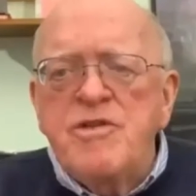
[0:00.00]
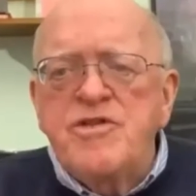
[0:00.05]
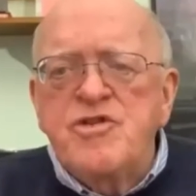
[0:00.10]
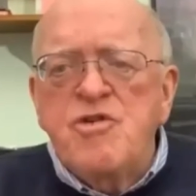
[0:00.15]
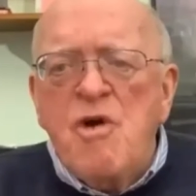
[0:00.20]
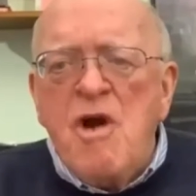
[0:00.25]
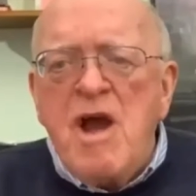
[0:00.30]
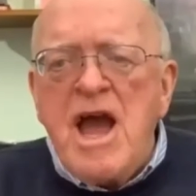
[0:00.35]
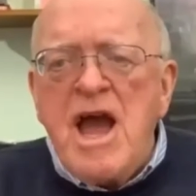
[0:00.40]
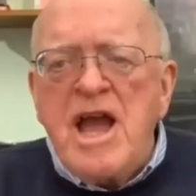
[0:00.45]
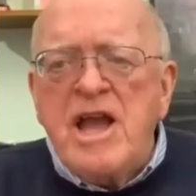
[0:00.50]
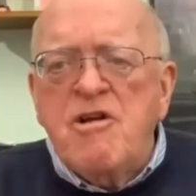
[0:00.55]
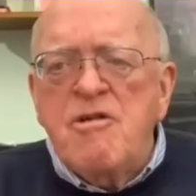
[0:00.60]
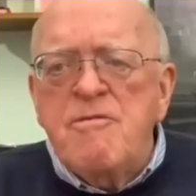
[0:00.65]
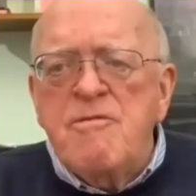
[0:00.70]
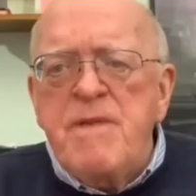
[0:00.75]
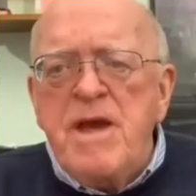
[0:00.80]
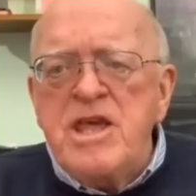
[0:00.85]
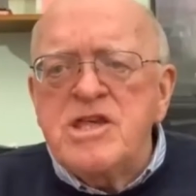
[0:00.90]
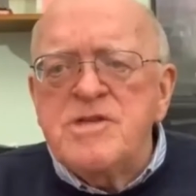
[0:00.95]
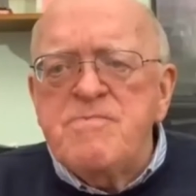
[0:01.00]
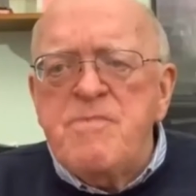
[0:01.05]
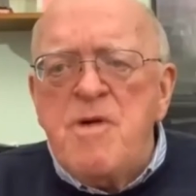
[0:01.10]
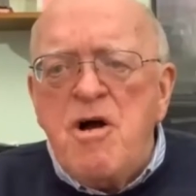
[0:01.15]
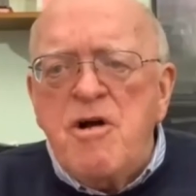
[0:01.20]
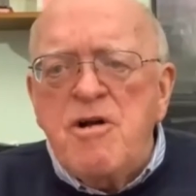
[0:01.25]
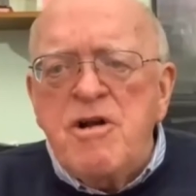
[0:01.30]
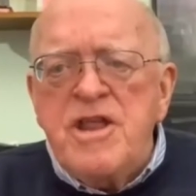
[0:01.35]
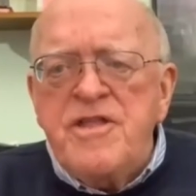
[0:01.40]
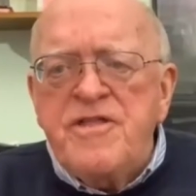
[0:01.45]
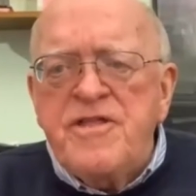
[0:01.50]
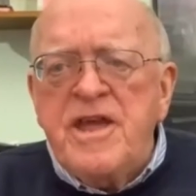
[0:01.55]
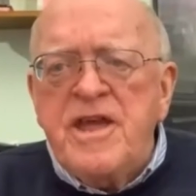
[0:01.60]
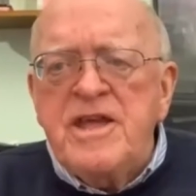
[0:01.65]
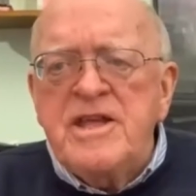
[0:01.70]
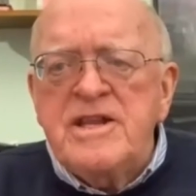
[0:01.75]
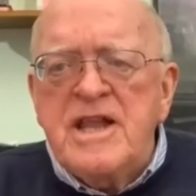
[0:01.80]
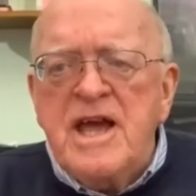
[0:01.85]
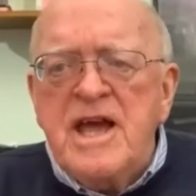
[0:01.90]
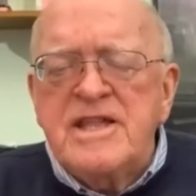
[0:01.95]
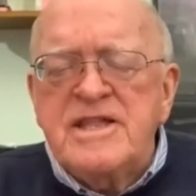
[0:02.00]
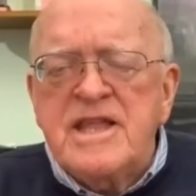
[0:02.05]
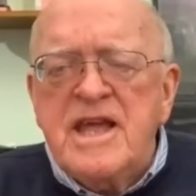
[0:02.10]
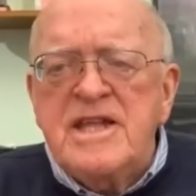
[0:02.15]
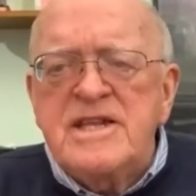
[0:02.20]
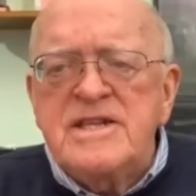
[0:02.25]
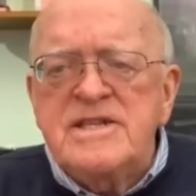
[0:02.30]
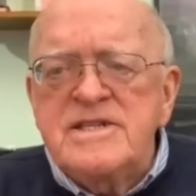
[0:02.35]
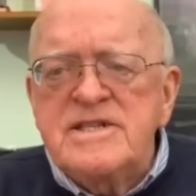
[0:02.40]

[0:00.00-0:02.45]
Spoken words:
track or baseball or anything like that?